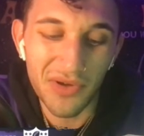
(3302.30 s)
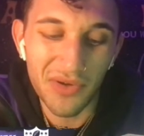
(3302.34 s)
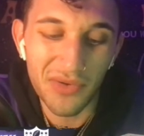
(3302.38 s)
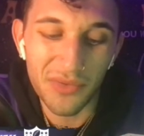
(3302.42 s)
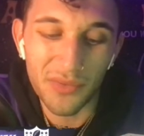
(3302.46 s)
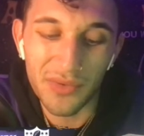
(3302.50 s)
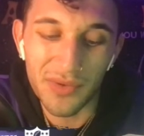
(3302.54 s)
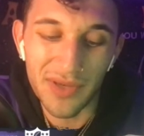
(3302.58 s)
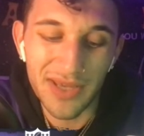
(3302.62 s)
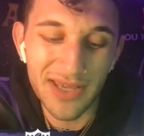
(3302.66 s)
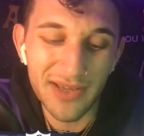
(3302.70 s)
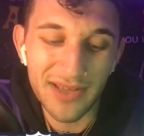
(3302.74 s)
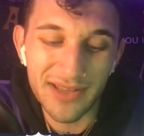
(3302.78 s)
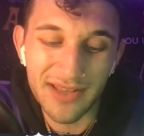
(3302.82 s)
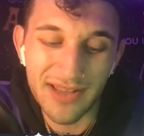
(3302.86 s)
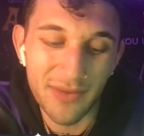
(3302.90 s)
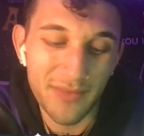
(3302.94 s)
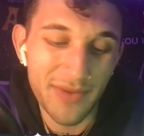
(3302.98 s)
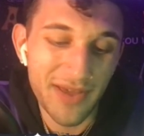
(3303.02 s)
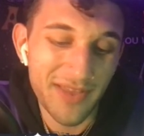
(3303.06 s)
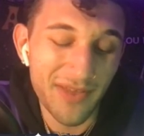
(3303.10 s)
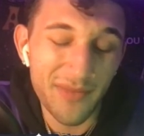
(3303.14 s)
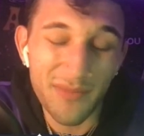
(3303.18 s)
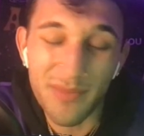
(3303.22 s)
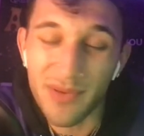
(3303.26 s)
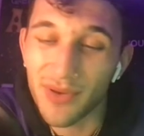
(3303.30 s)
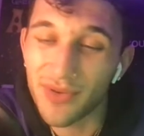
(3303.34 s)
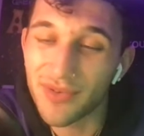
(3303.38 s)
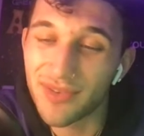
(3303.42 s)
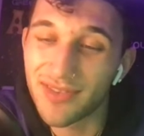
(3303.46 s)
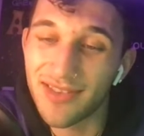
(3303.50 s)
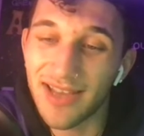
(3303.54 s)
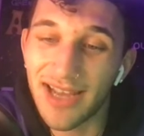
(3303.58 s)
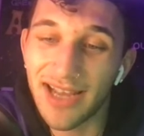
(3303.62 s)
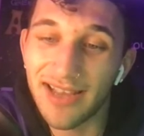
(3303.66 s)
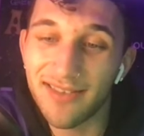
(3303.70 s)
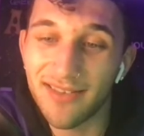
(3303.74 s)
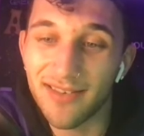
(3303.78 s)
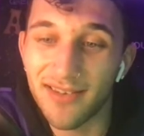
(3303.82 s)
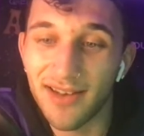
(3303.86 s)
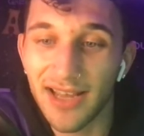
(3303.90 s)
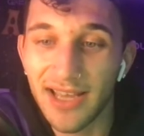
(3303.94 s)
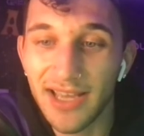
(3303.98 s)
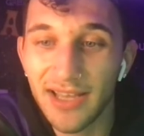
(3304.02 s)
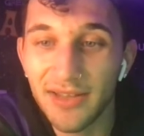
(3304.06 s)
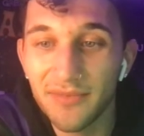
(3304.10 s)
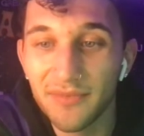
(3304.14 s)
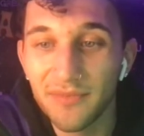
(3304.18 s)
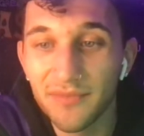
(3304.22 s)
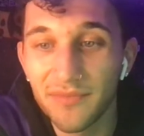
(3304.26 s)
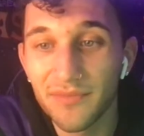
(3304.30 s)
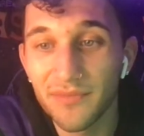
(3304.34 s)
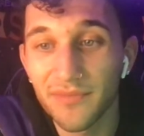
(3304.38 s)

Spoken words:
week. And then we had the Bills and Titans tonight.